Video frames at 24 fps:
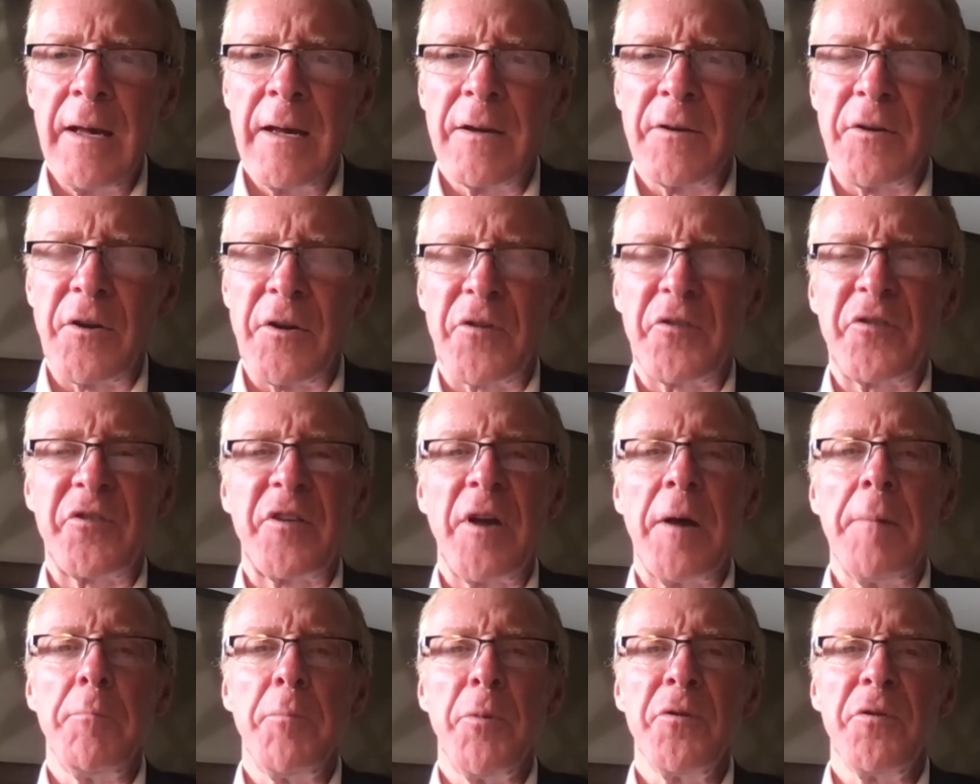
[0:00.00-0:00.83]

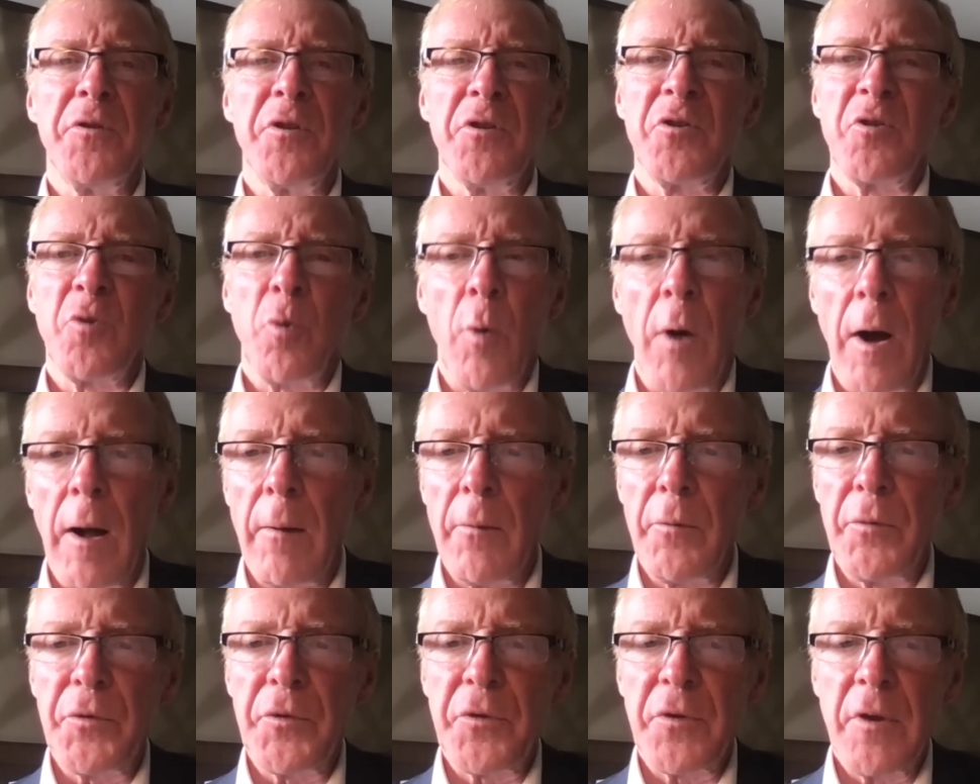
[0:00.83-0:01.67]
December the
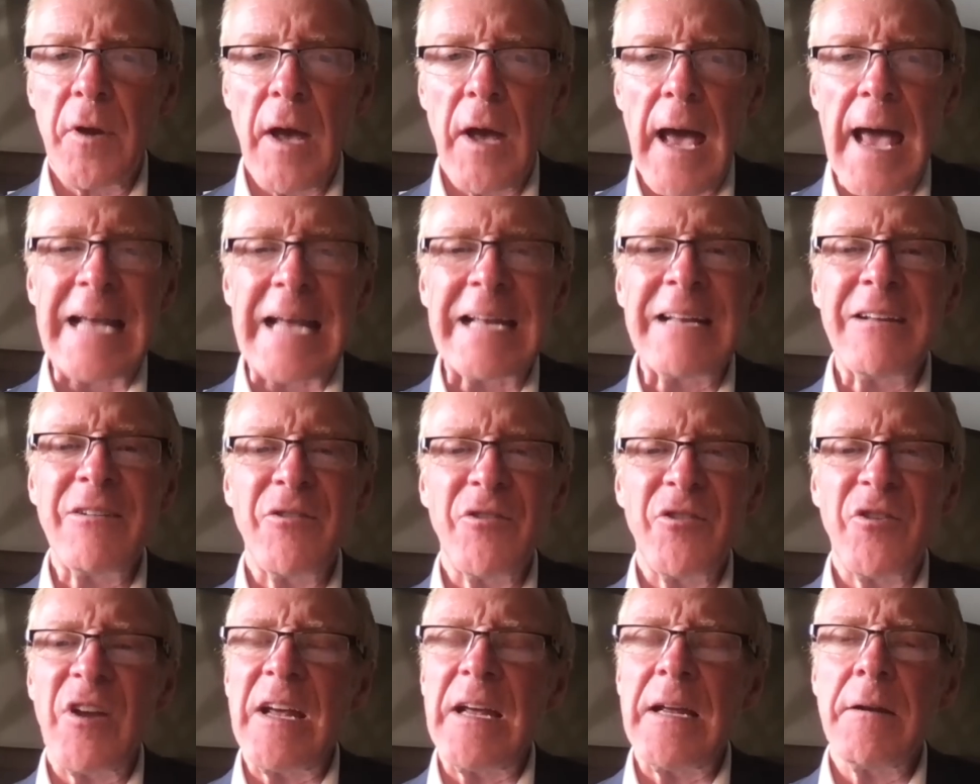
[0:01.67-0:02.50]
12th,
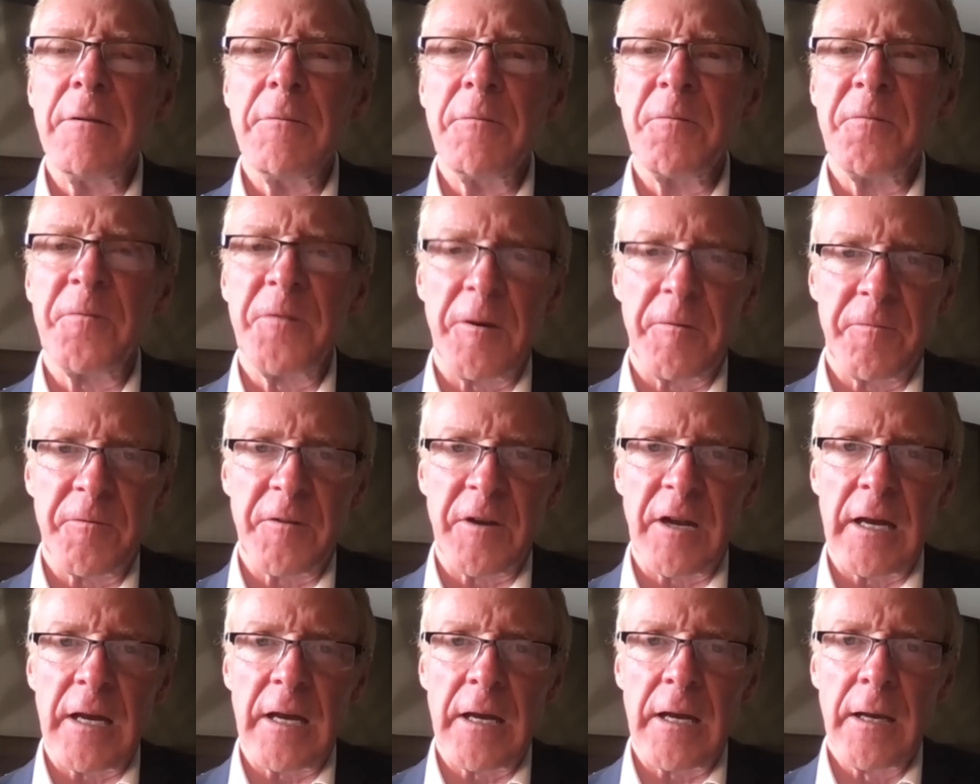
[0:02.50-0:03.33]

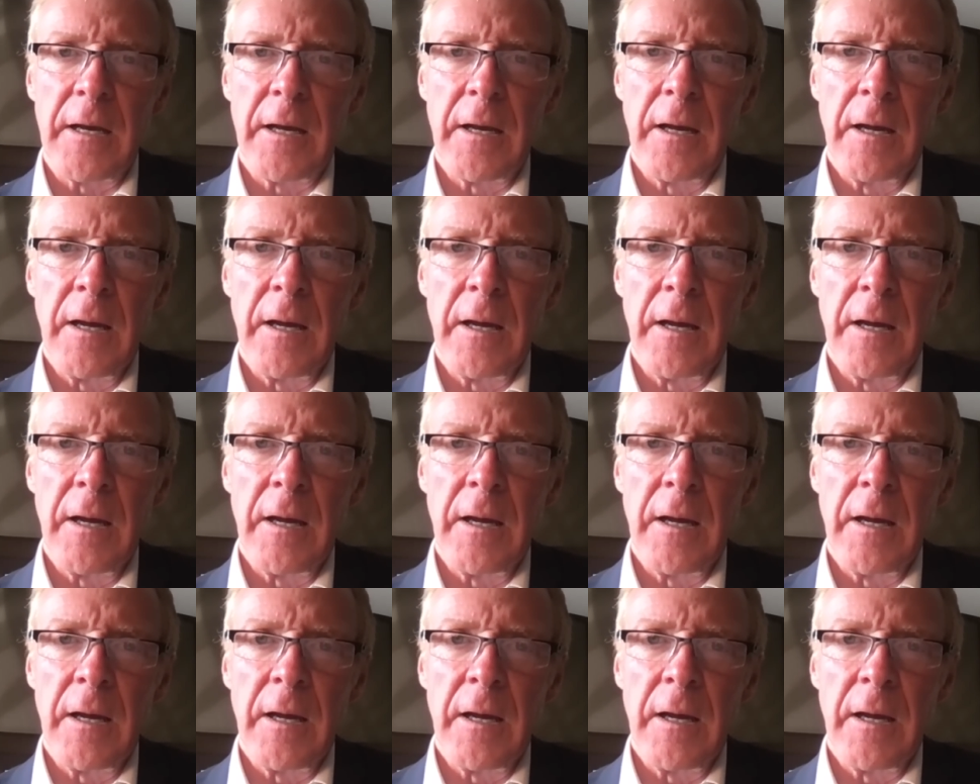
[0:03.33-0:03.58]
1850,